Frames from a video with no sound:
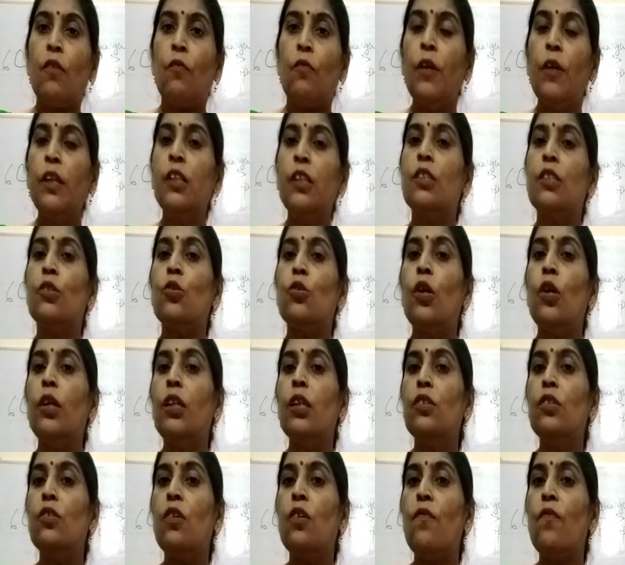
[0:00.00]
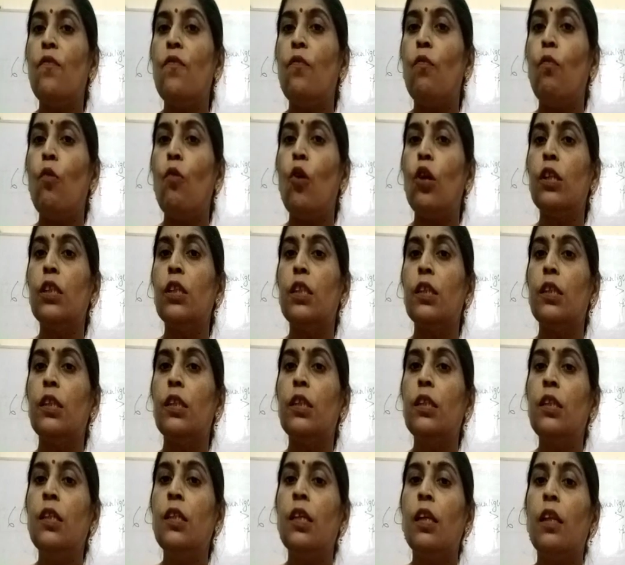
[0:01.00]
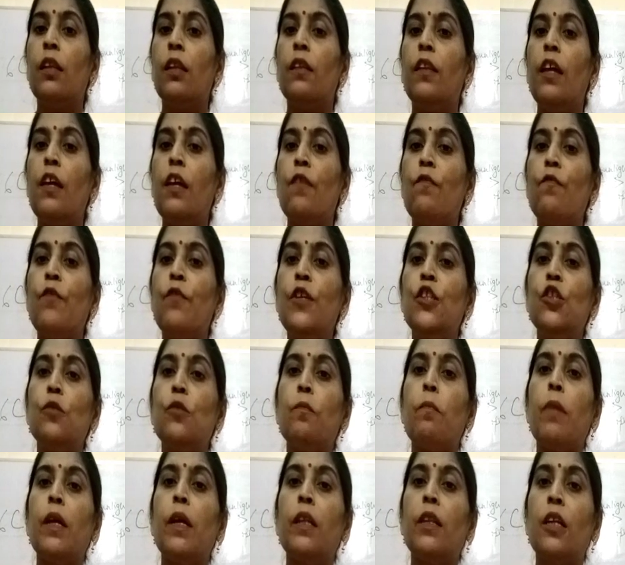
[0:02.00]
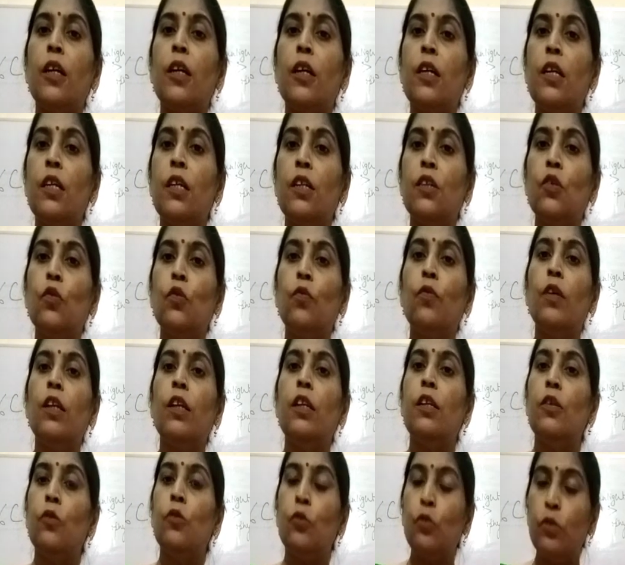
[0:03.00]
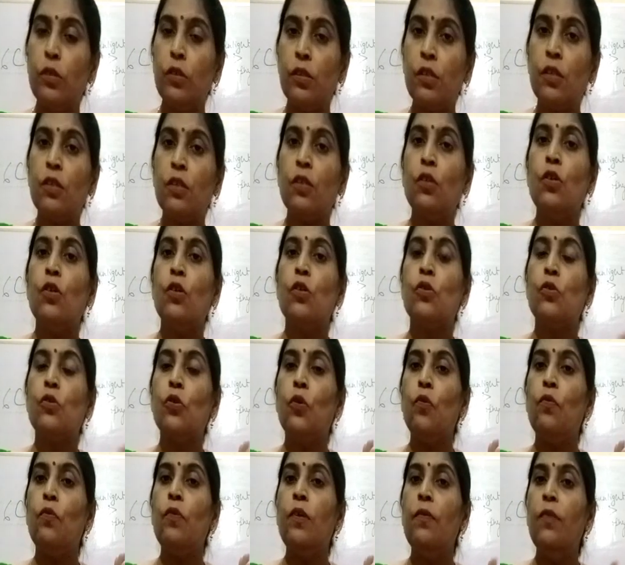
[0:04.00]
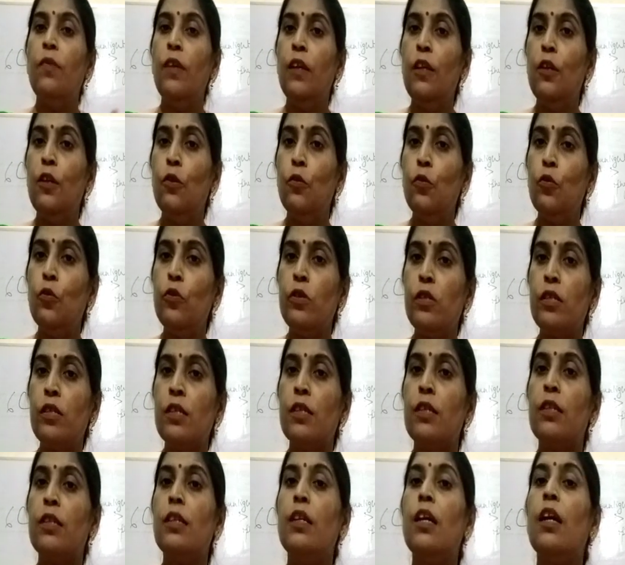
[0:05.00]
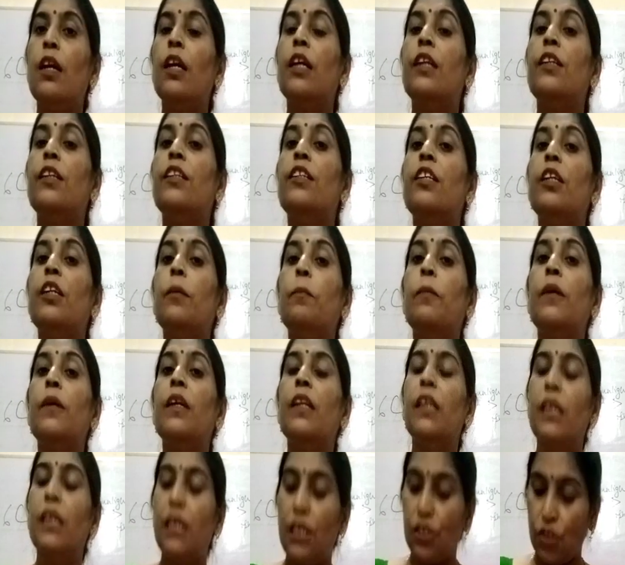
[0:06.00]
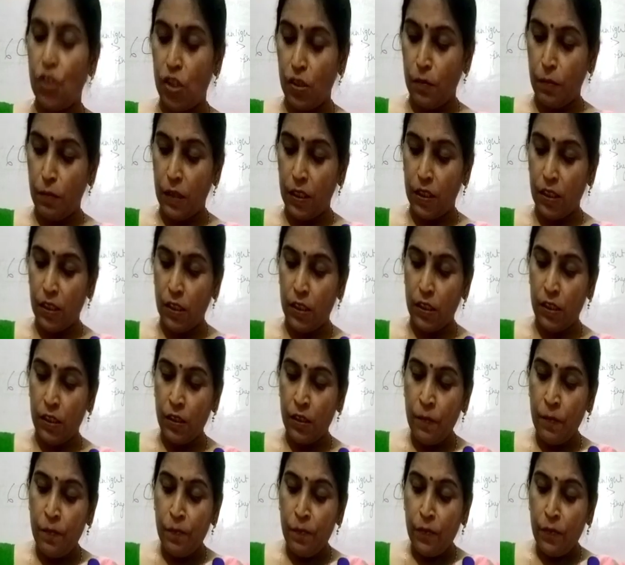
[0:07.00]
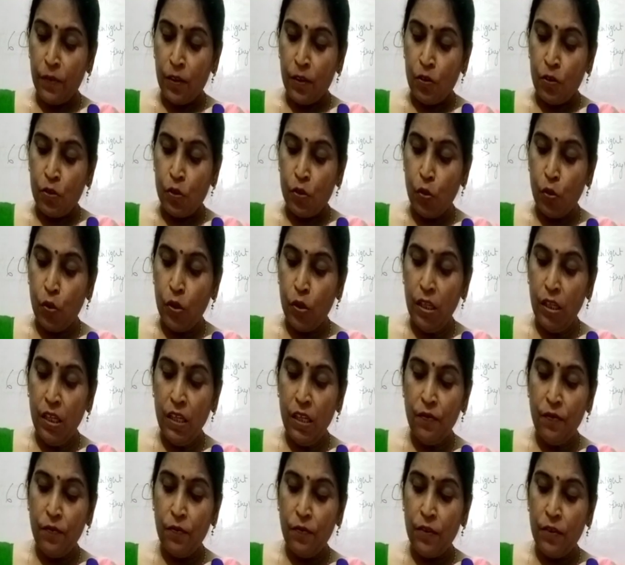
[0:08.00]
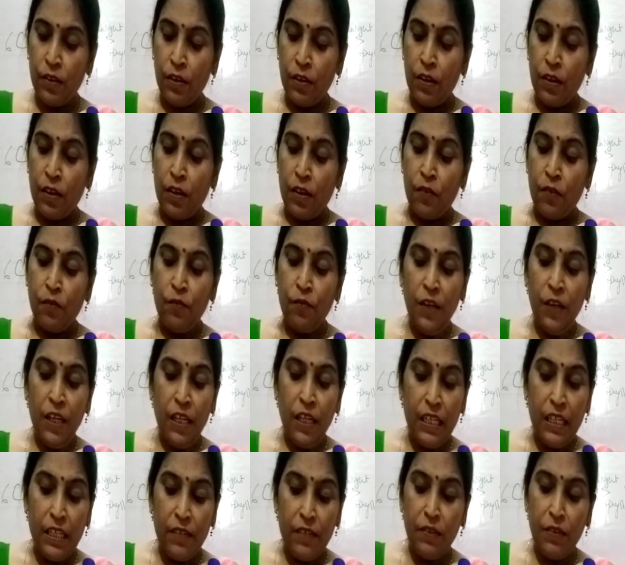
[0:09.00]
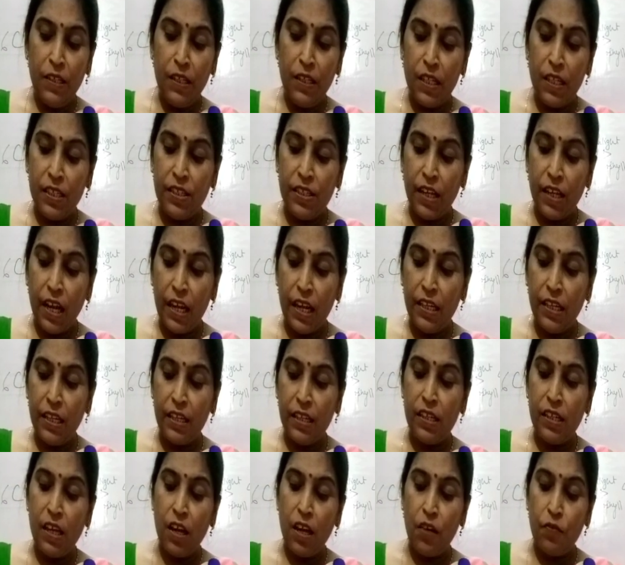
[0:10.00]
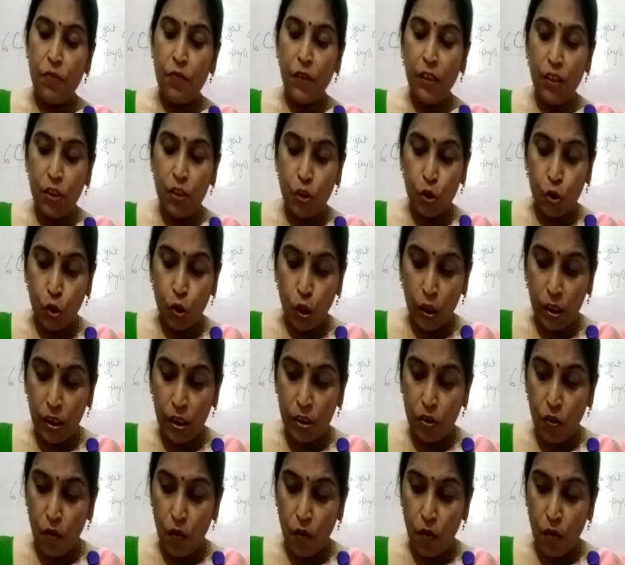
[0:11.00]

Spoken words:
with shortage of water, then which method you will use? So we will use drip irrigation method. So if we live in a dry area with shortage